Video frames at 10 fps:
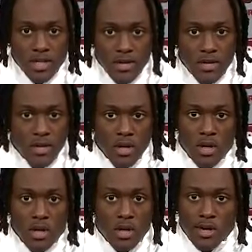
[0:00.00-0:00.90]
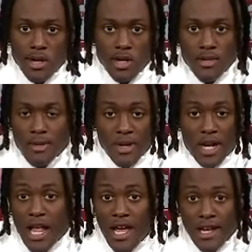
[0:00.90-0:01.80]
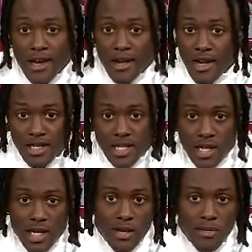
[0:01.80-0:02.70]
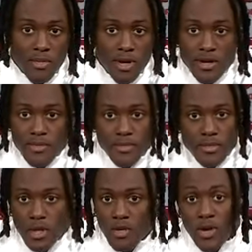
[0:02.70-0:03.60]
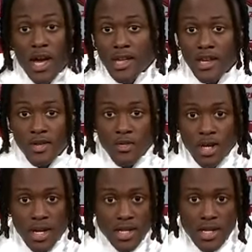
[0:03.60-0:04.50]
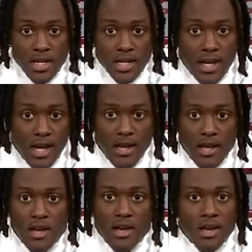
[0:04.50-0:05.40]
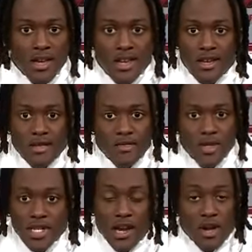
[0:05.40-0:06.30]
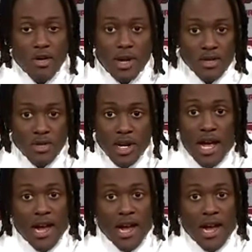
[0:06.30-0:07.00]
So um, I'm glad now that it's clicking, but we got to get the win at the end of the day, and we just got to go back to work.